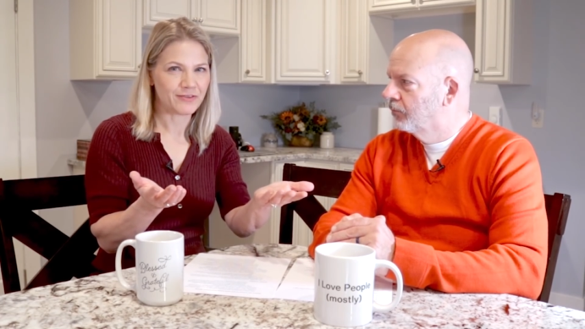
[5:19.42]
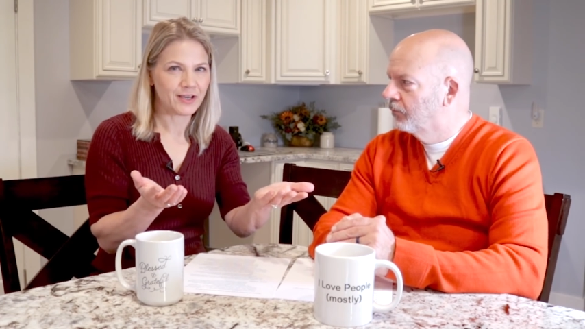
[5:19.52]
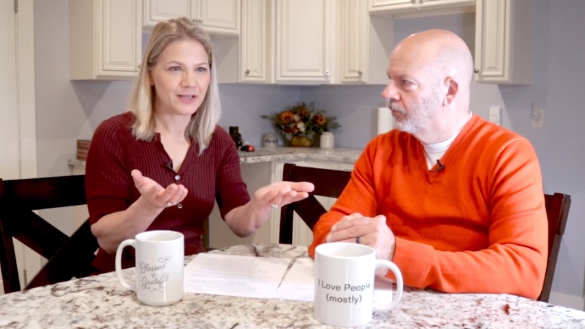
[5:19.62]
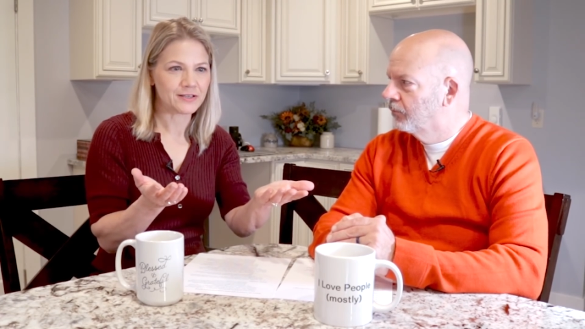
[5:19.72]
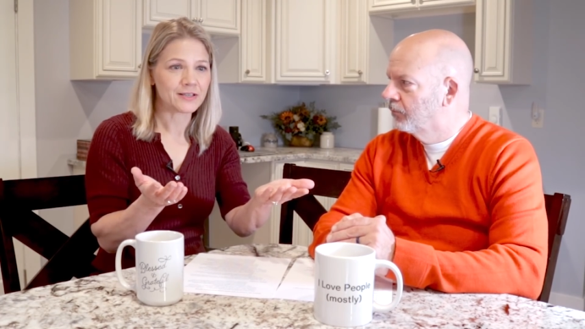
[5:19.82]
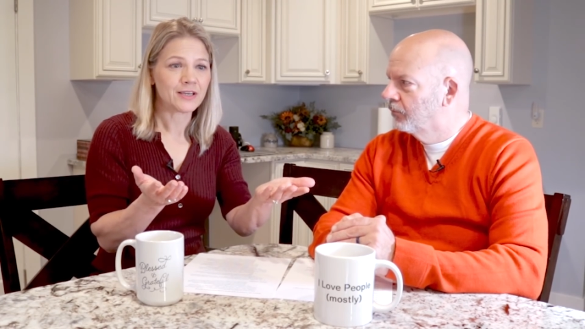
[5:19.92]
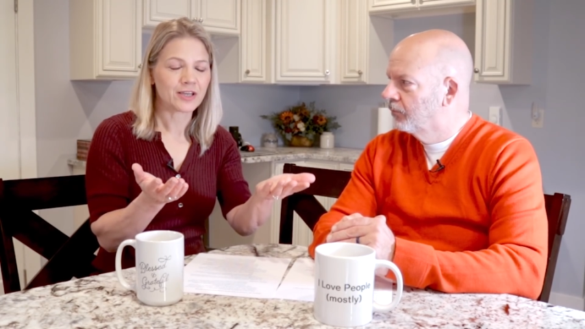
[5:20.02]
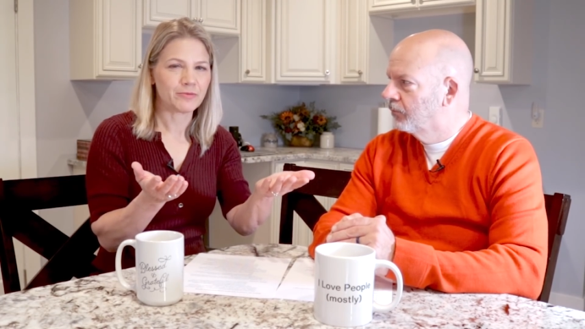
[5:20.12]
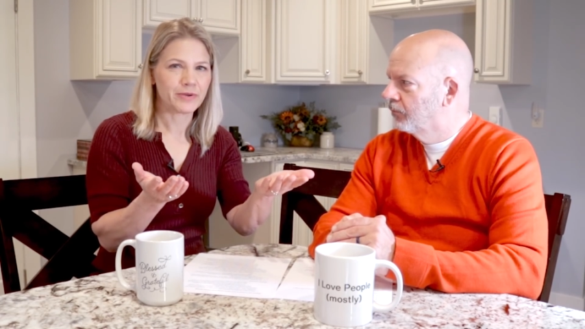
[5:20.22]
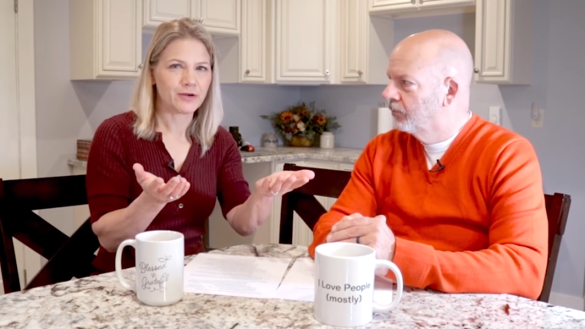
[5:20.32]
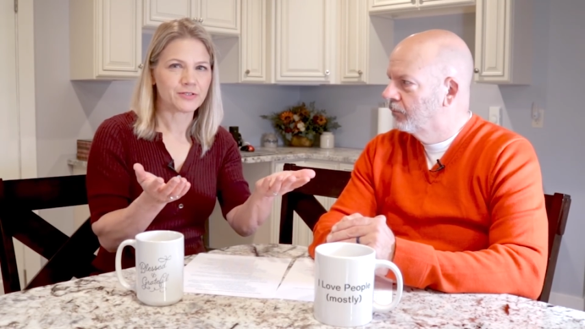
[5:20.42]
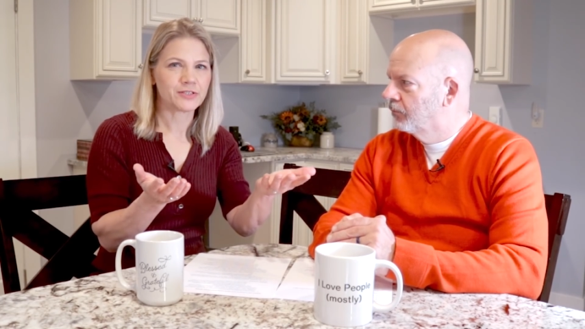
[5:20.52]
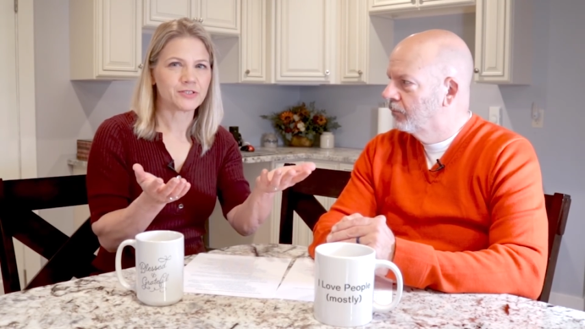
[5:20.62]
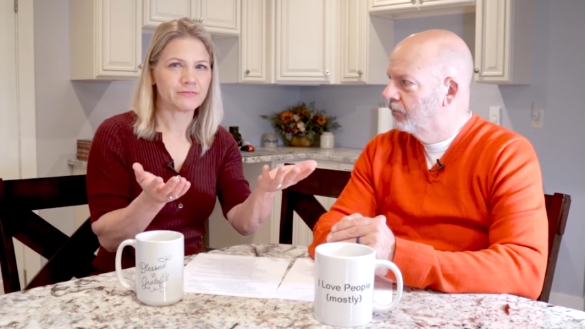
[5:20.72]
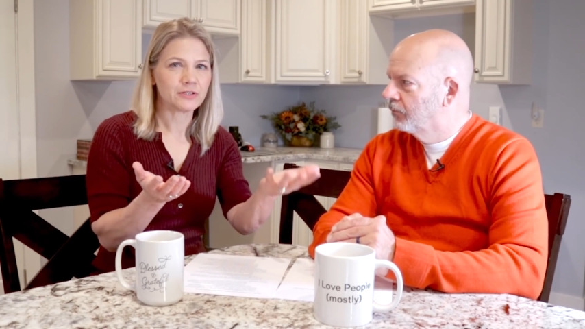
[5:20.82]
Speaker 1: find
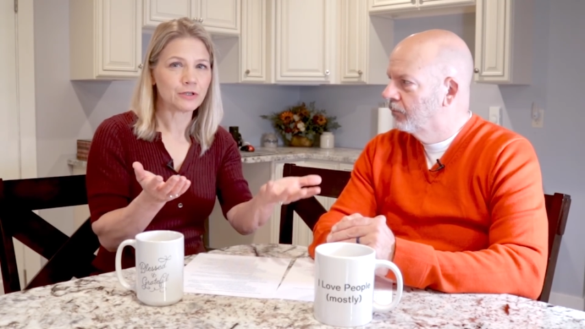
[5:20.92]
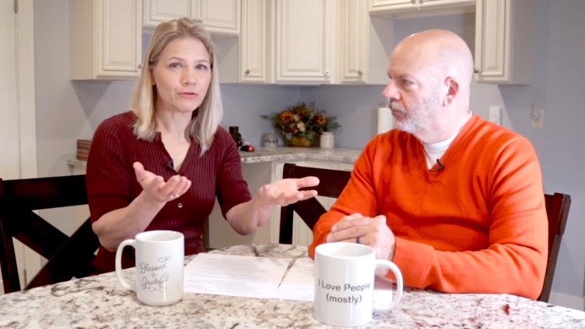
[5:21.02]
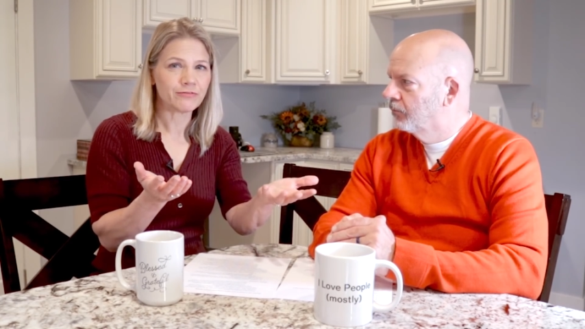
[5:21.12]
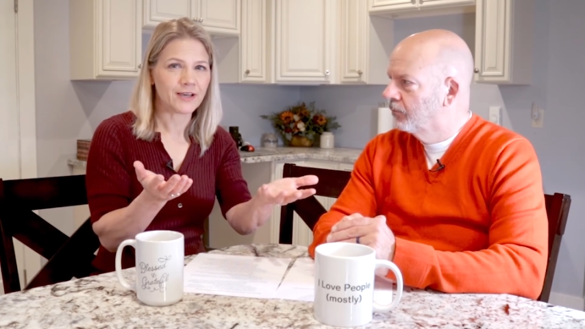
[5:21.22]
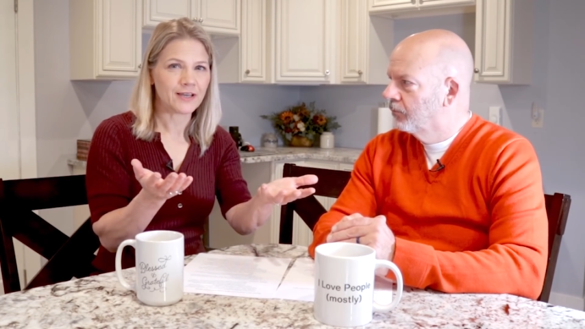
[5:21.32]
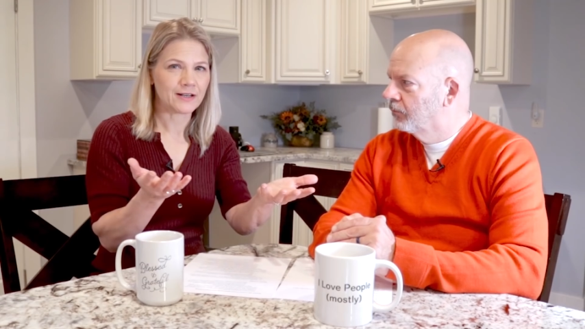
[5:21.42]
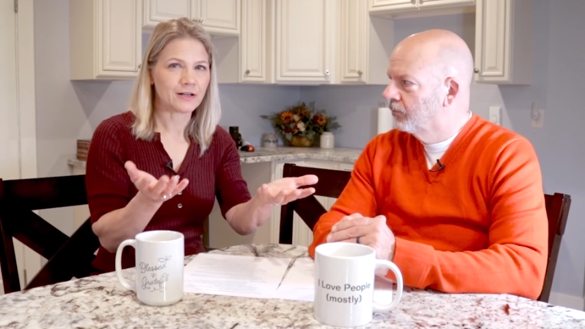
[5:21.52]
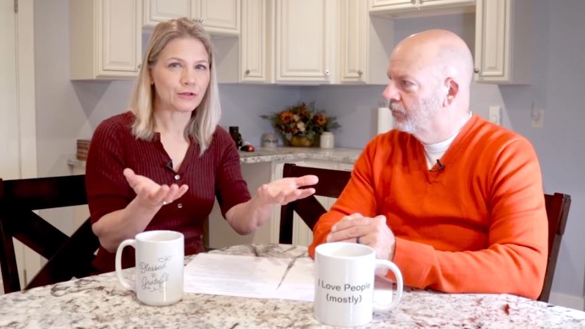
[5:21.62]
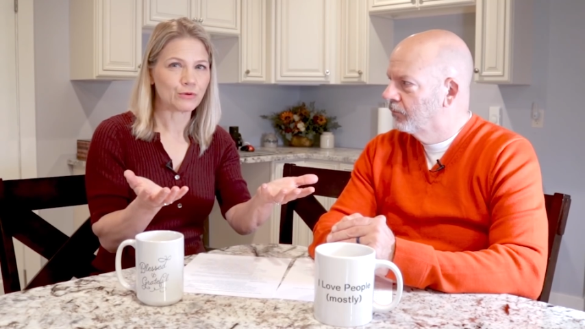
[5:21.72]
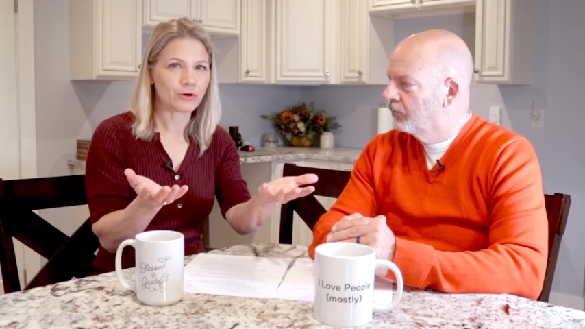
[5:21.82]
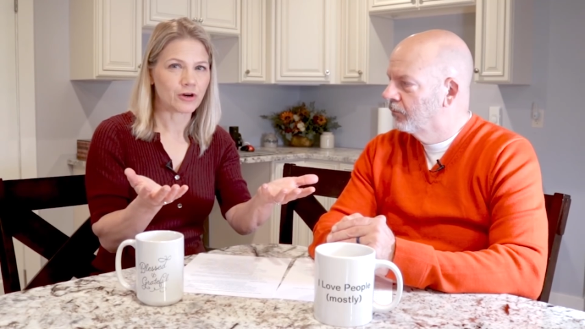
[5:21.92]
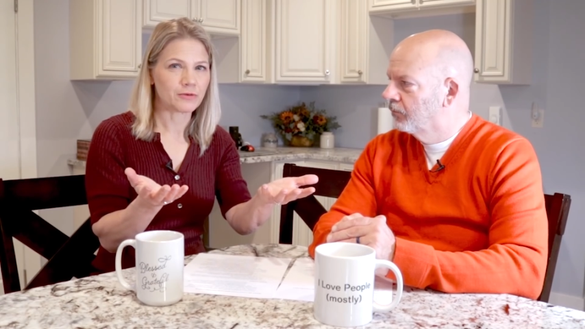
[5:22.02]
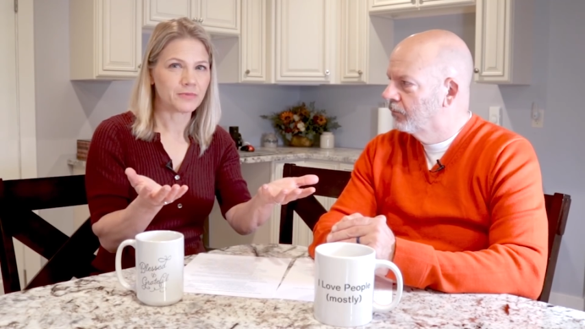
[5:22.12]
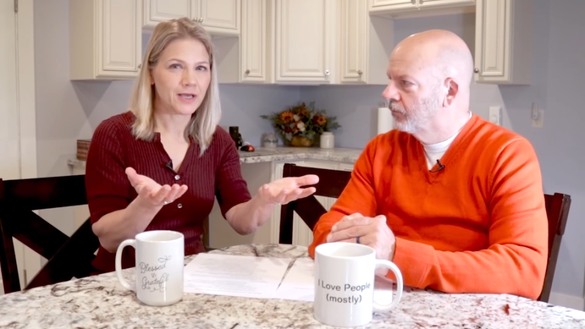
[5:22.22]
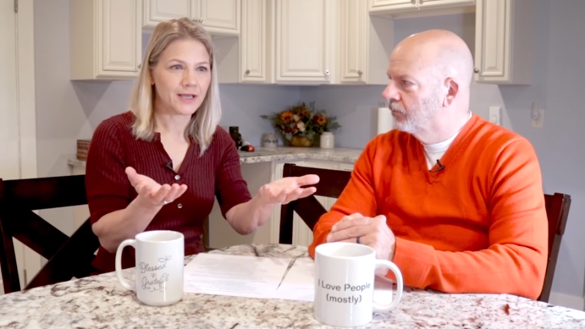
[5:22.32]
comparisons of a low fat and a low
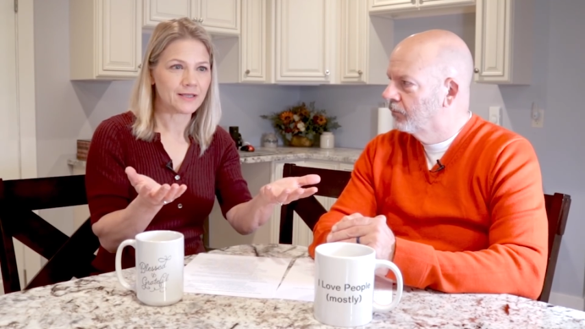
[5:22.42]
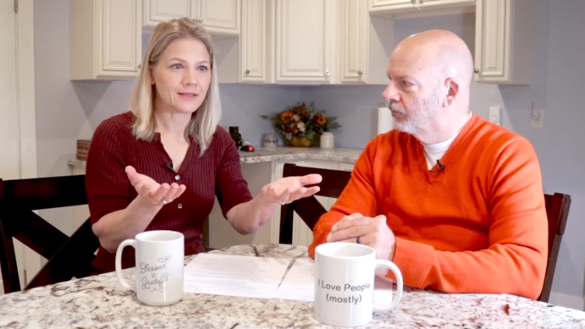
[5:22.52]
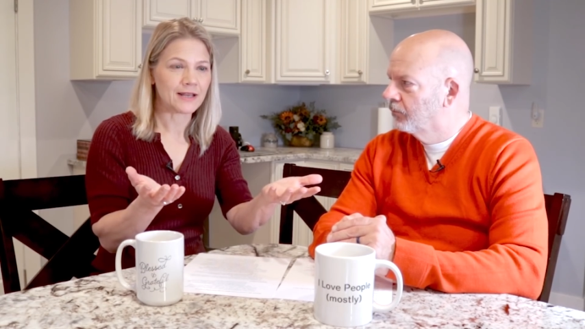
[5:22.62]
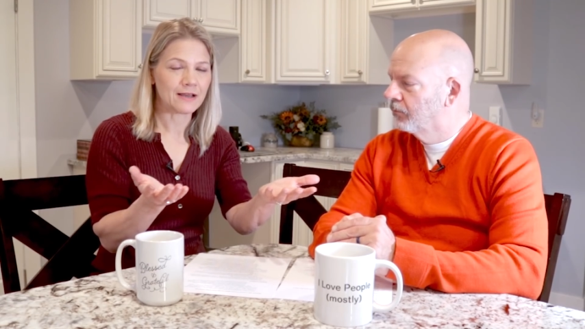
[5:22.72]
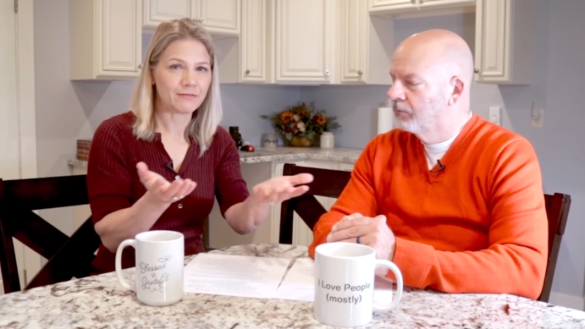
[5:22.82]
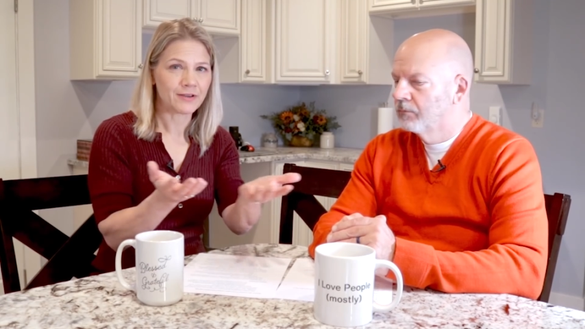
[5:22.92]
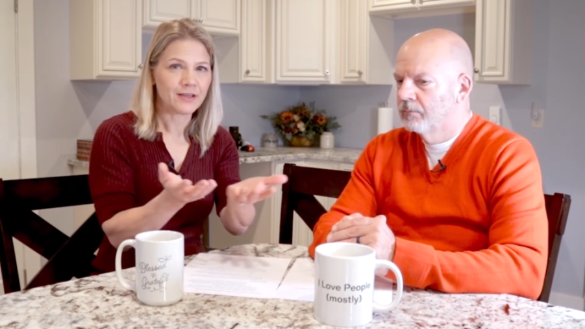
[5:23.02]
carb diet that have